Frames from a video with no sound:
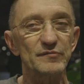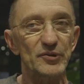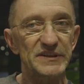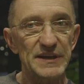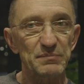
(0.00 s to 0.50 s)

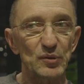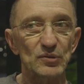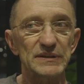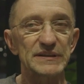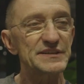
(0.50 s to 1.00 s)
For
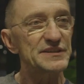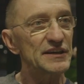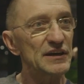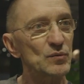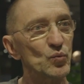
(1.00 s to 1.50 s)
example, this
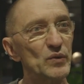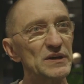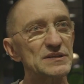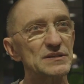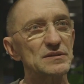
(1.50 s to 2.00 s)
year
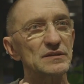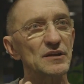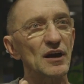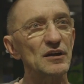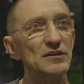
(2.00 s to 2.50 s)
we
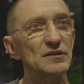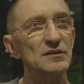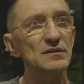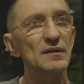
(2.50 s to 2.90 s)
start